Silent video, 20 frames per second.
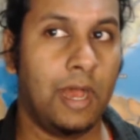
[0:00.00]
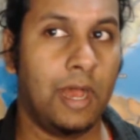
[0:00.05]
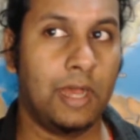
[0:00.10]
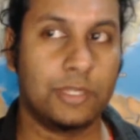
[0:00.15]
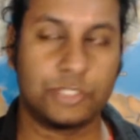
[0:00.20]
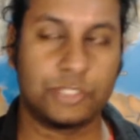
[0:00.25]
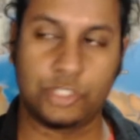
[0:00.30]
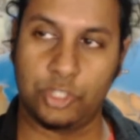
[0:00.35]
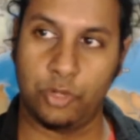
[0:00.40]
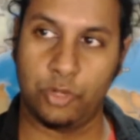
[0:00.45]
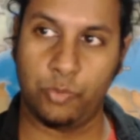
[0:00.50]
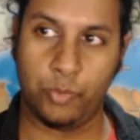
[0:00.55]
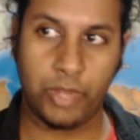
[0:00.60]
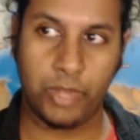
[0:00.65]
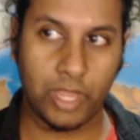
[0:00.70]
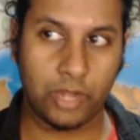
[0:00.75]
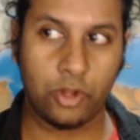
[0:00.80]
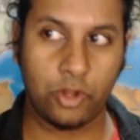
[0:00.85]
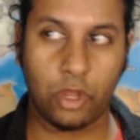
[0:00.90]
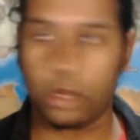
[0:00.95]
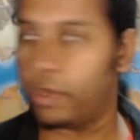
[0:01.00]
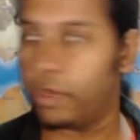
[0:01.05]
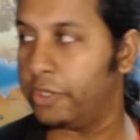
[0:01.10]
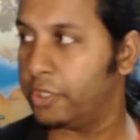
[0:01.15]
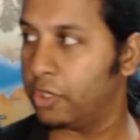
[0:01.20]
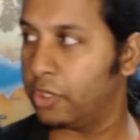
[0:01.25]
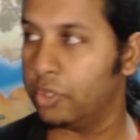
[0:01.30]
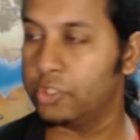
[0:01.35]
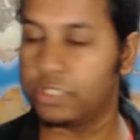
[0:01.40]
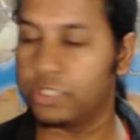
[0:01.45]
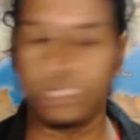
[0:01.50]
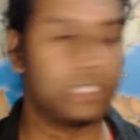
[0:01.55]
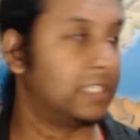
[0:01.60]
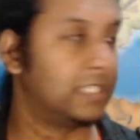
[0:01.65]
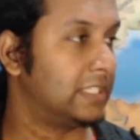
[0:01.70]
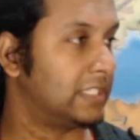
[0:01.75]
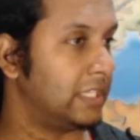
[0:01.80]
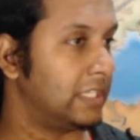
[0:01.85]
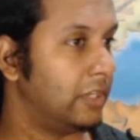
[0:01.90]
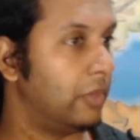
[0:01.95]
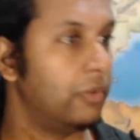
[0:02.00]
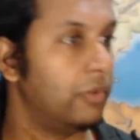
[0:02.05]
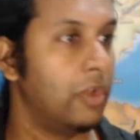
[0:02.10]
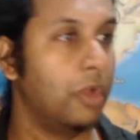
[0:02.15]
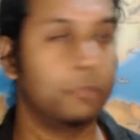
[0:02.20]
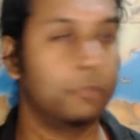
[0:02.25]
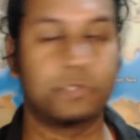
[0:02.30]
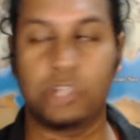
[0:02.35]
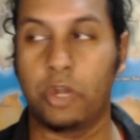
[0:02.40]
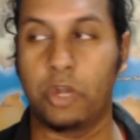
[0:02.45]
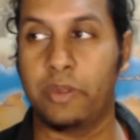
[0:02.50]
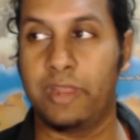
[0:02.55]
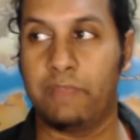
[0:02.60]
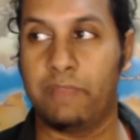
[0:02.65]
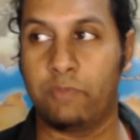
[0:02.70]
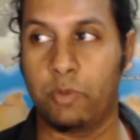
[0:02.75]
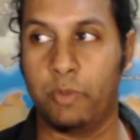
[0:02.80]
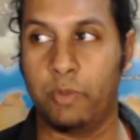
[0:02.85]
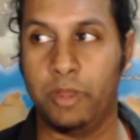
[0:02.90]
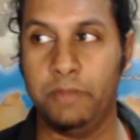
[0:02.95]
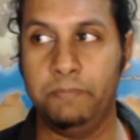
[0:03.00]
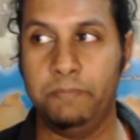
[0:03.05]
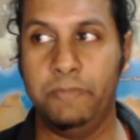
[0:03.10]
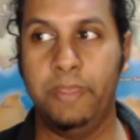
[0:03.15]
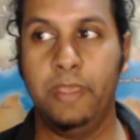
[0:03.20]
So we are not going to go to the casino. Nope, sorry, everyone.